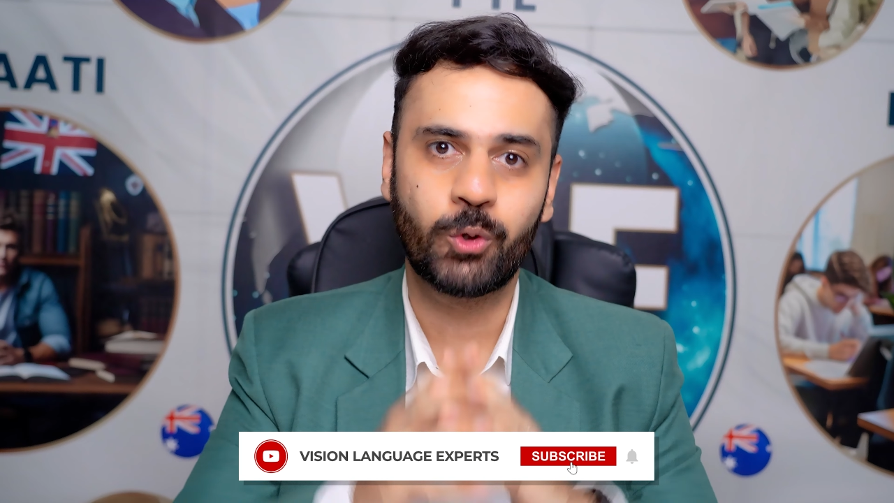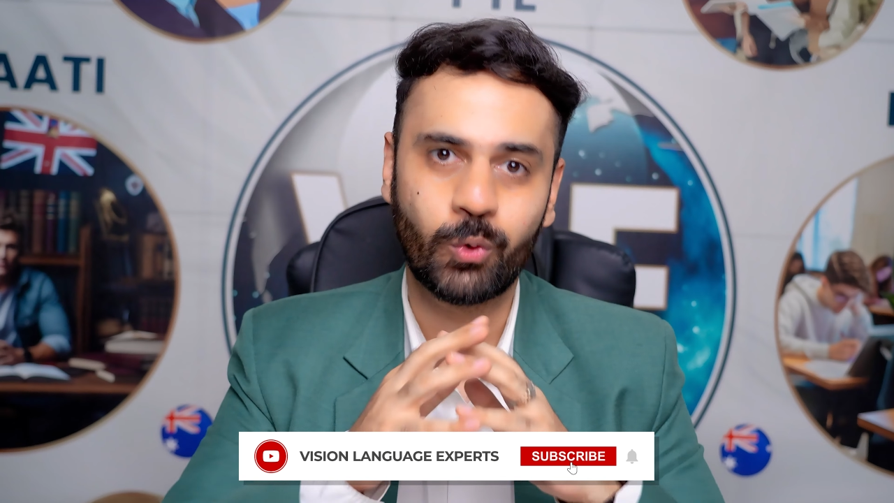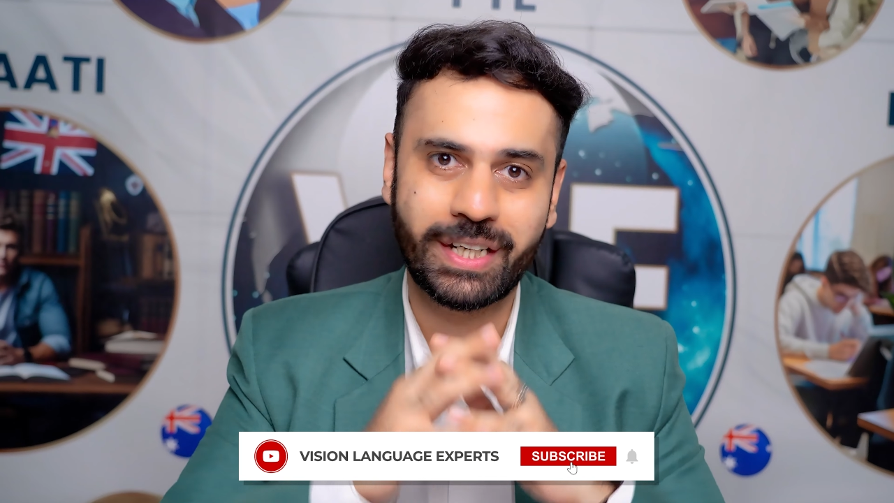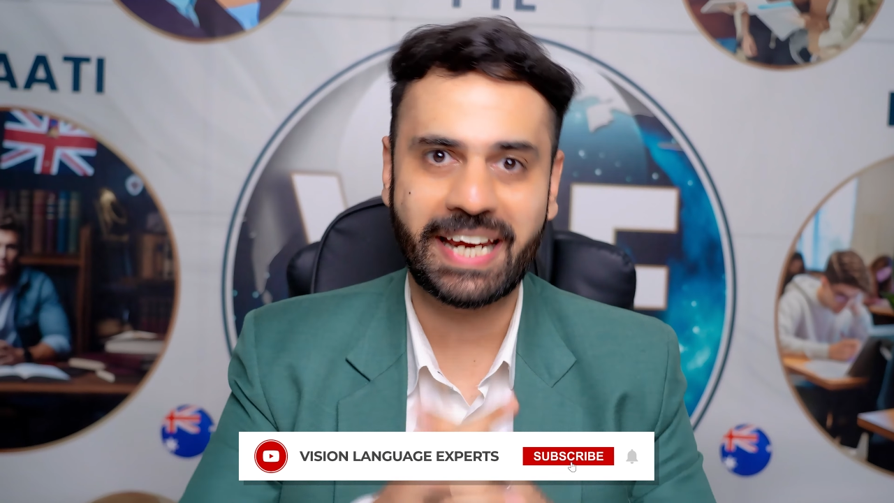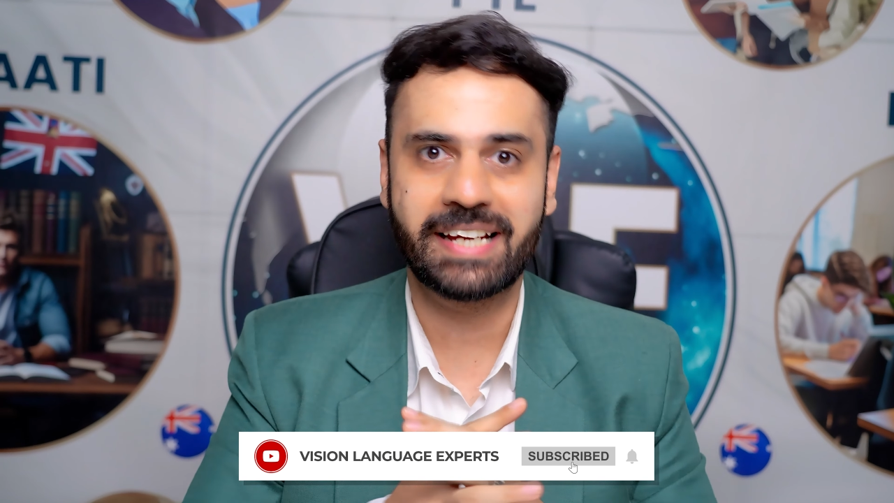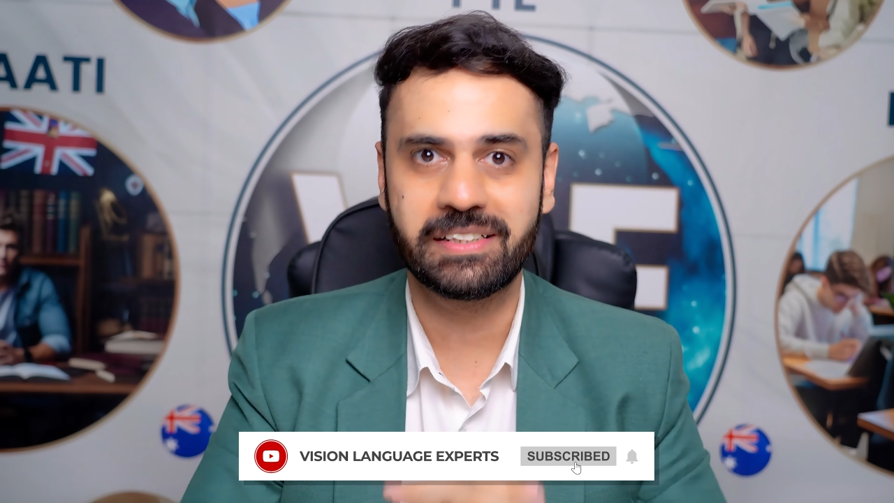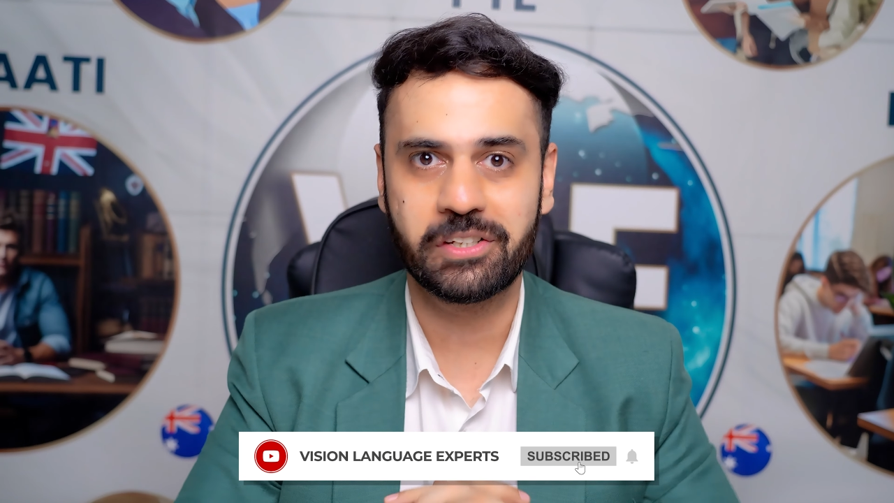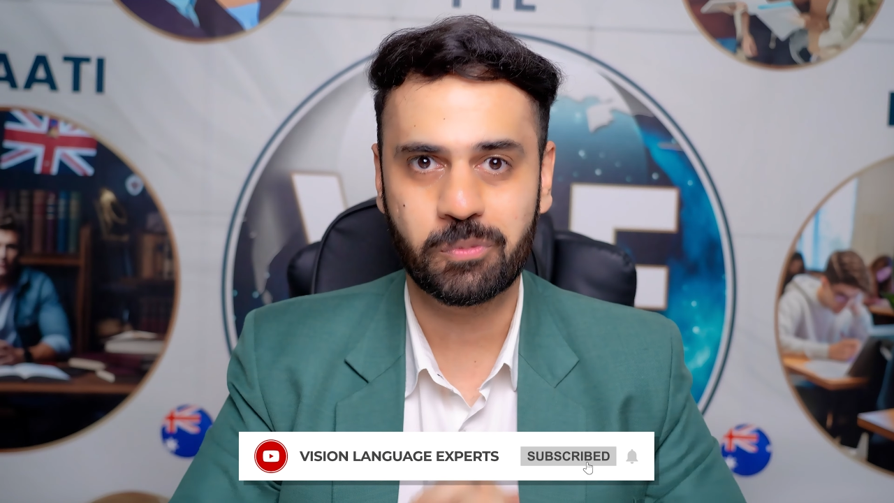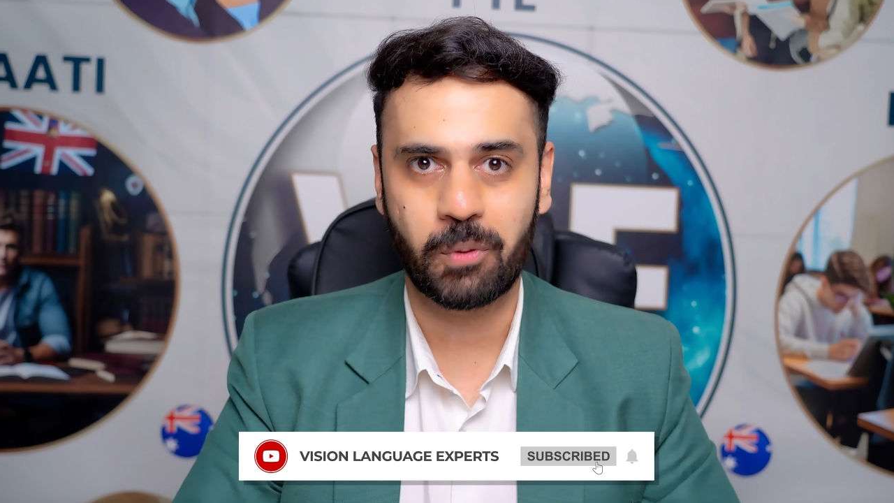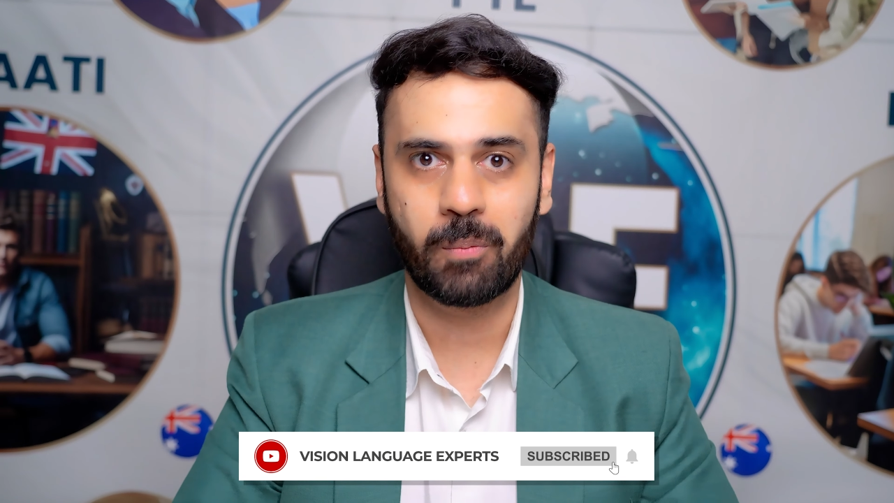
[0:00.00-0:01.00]
to tackle
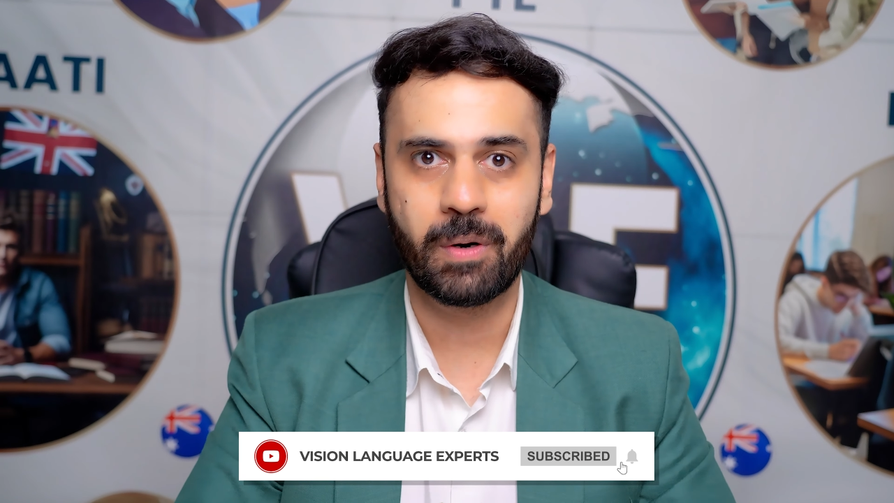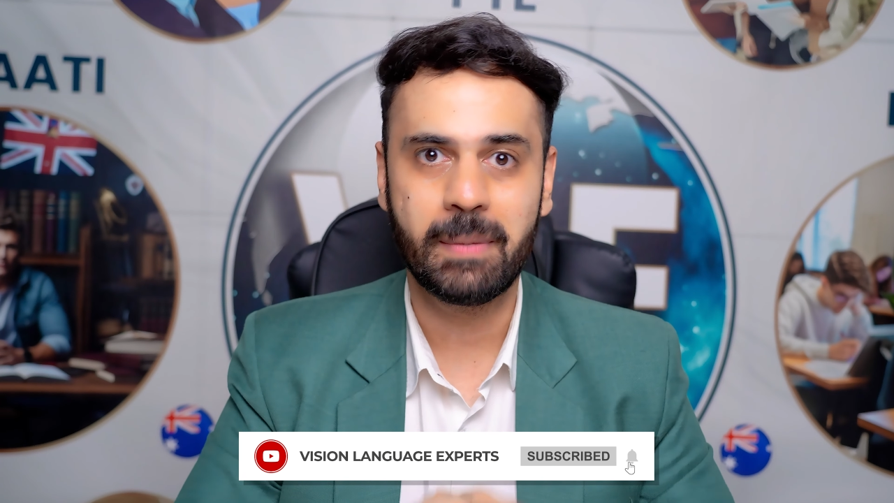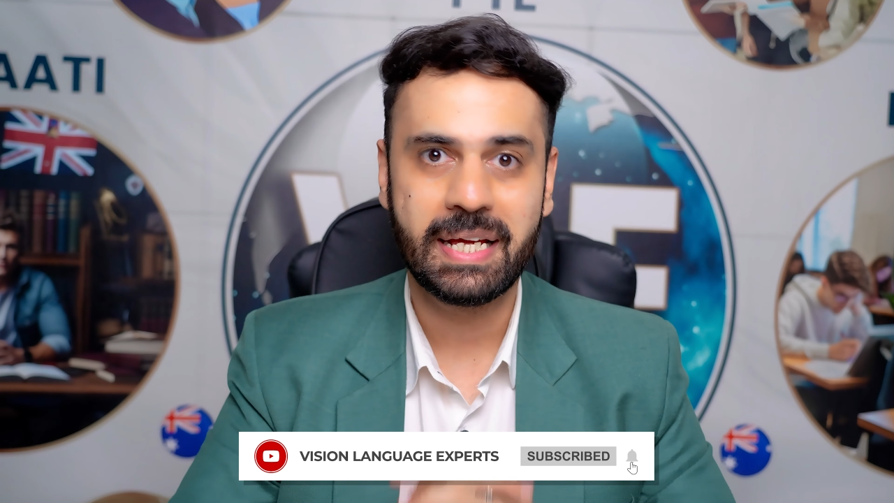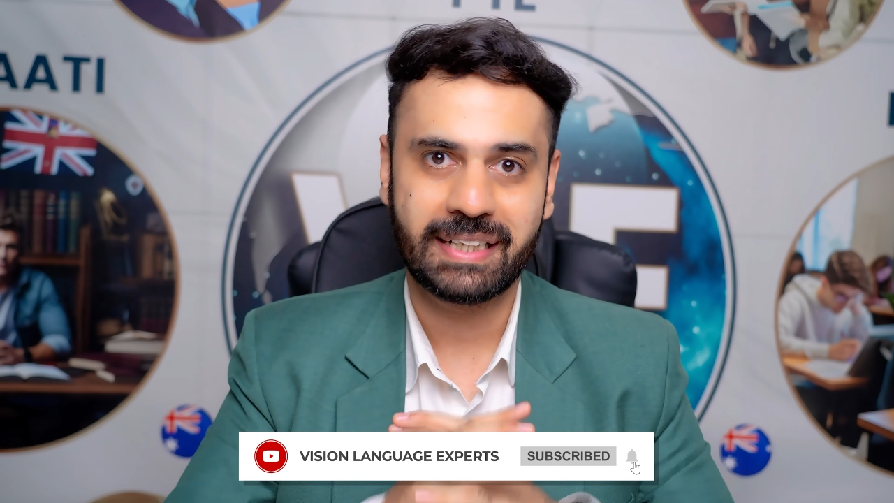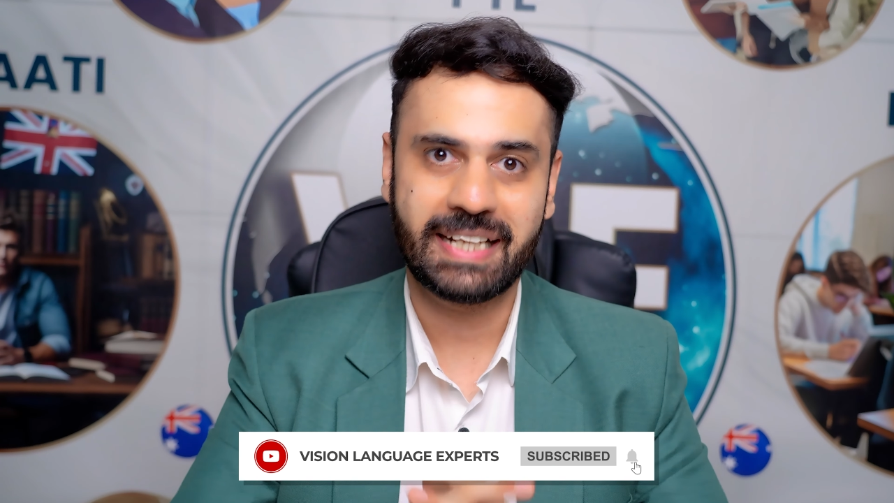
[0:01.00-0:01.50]
this problem.